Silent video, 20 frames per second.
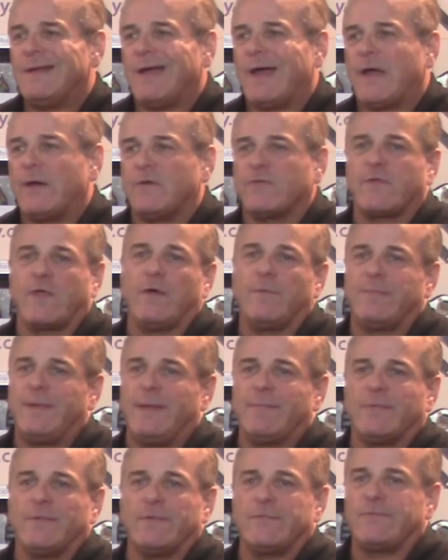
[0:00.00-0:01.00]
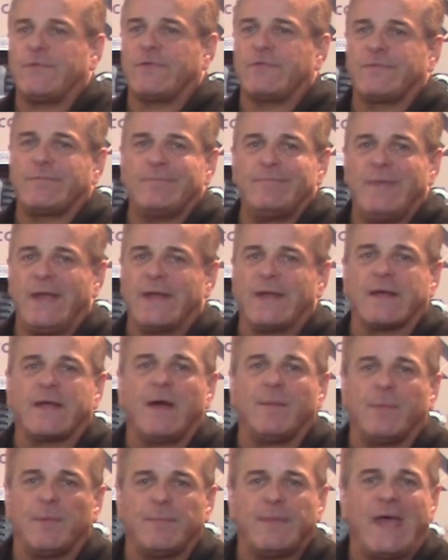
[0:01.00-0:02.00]
I always tell people just make a
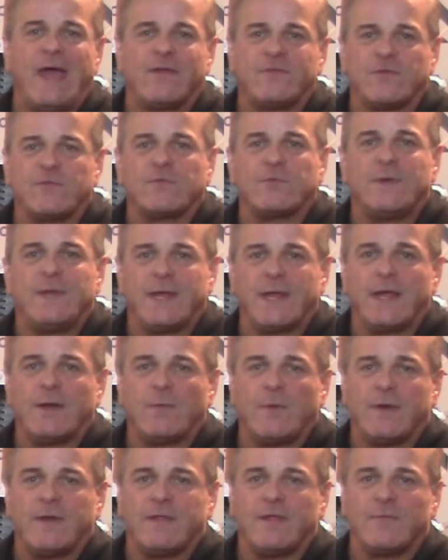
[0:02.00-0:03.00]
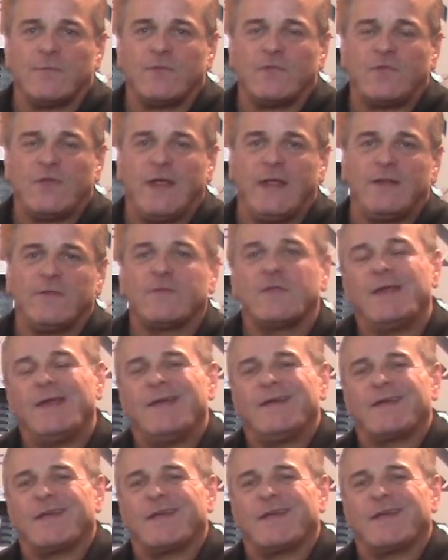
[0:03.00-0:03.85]
couple batches when you get one of your machines